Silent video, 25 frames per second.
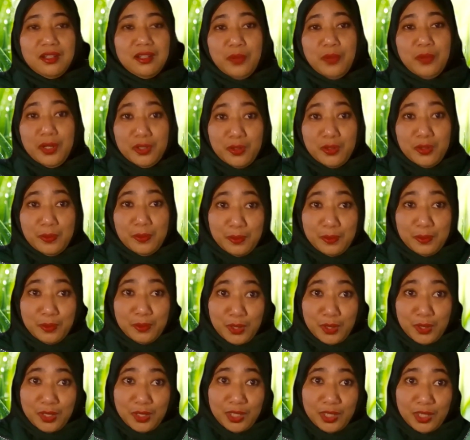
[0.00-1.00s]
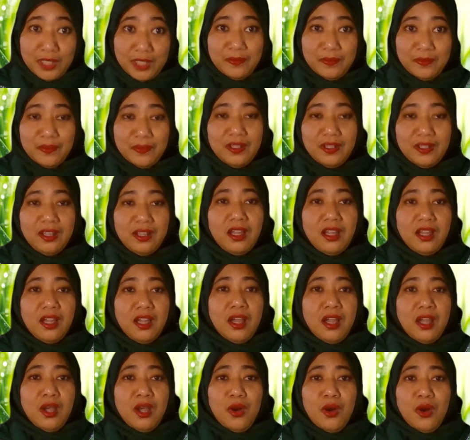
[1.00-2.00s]
where you live.
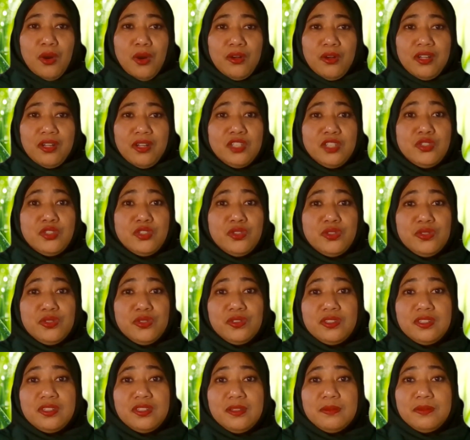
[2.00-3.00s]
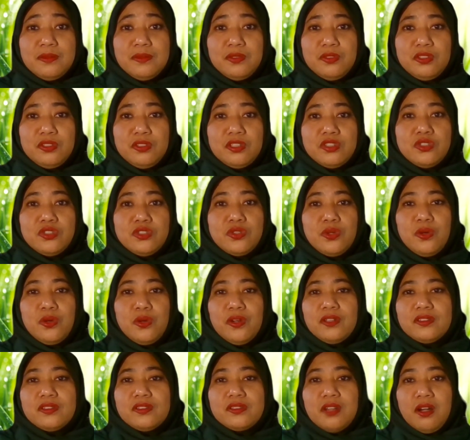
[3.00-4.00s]
Or introduce them to the
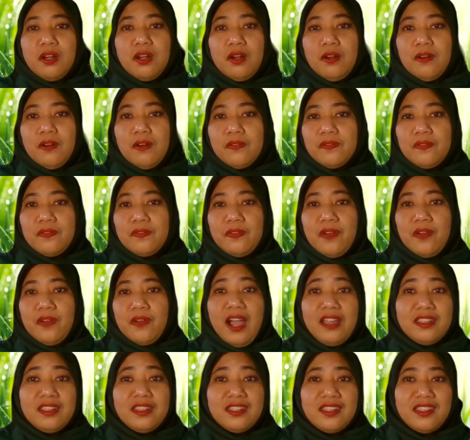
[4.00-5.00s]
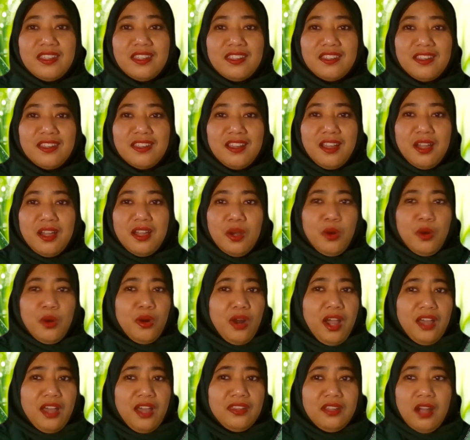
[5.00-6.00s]
joys of hiking
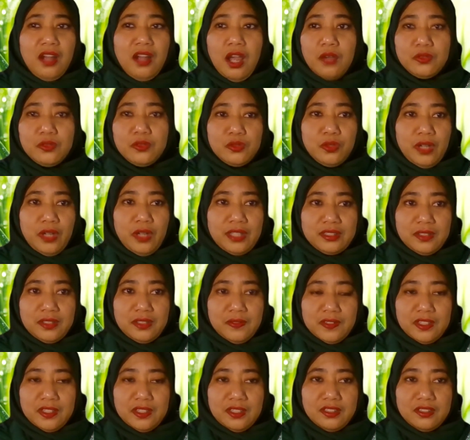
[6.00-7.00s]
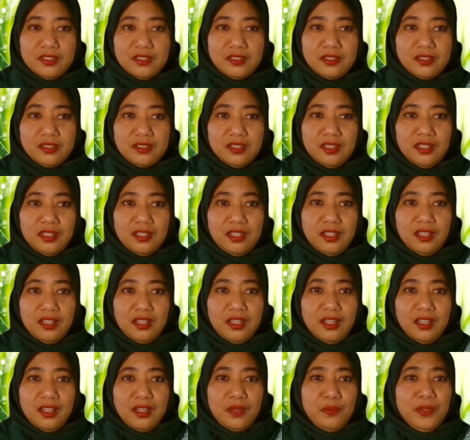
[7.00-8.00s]
or other outdoor activities.
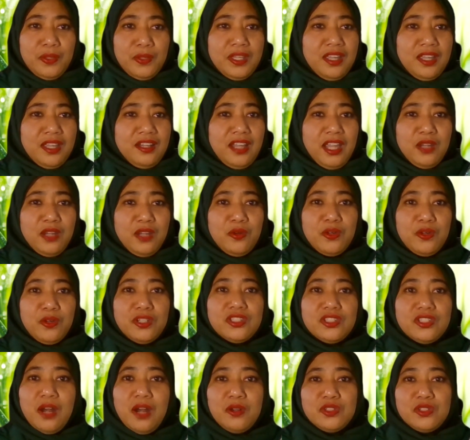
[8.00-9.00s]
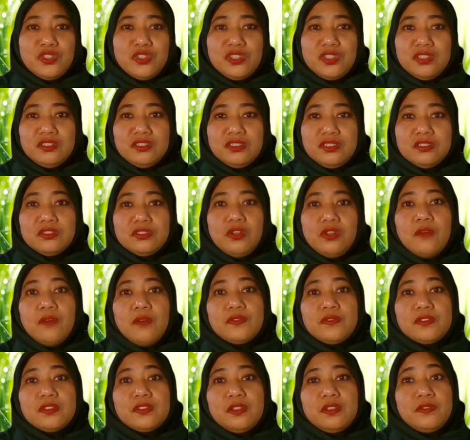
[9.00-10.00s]
We can encourage our children to
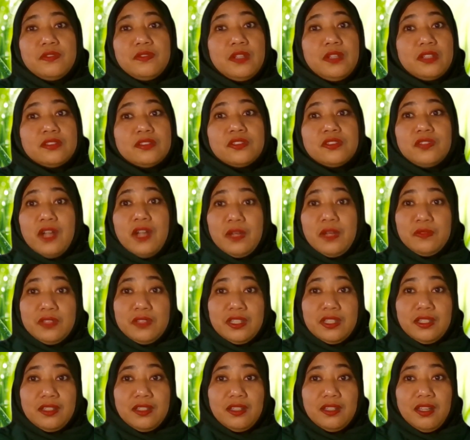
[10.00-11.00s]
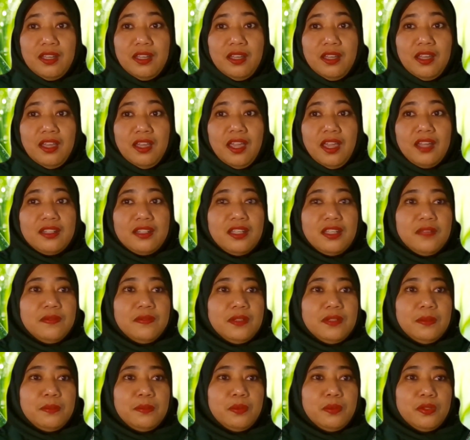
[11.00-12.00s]
observe their surroundings and give
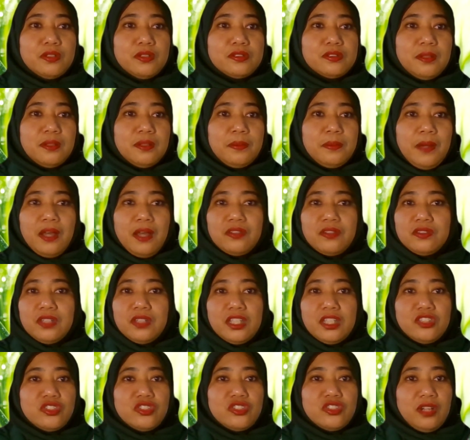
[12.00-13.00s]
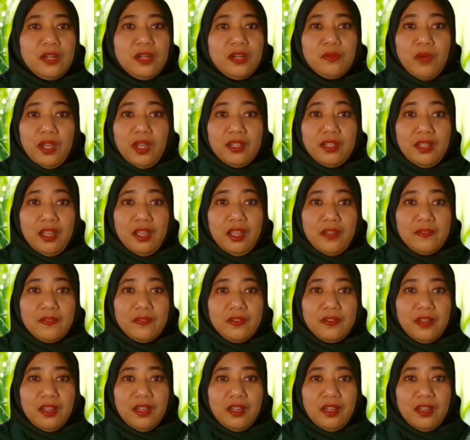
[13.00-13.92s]
them books about nature and wildlife.